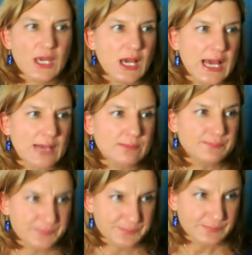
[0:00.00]

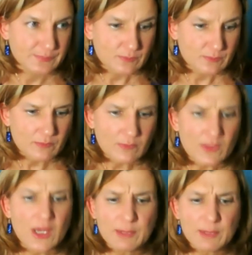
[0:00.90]
I'm
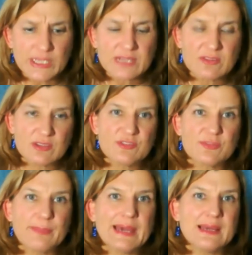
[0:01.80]
looking to
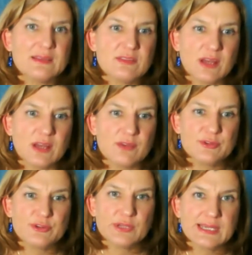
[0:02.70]
expand the Life
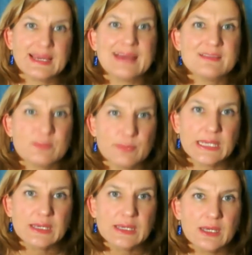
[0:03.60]
Retuning
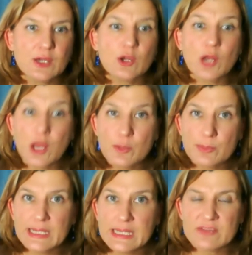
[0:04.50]
Academy
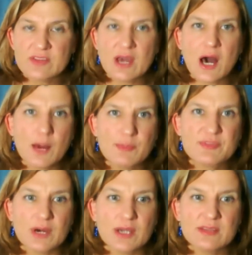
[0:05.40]
globally. It's a hub
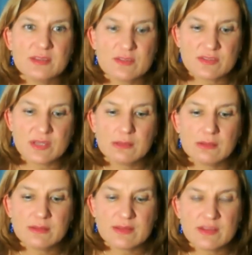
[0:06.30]
site. It's
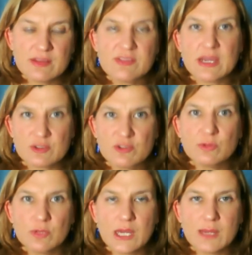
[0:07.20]
there's an
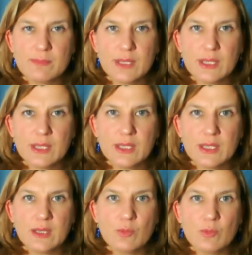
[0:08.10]
actual
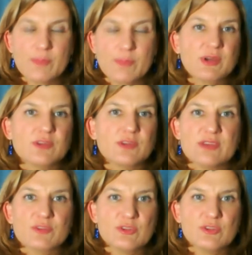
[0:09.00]
website
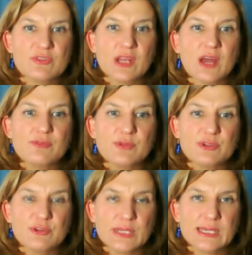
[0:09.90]
address, which is
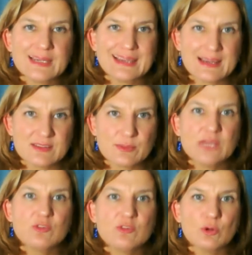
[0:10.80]

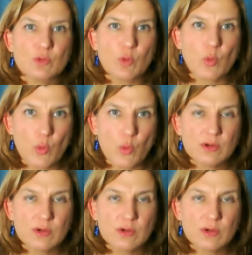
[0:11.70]
liferetuningacademy.org.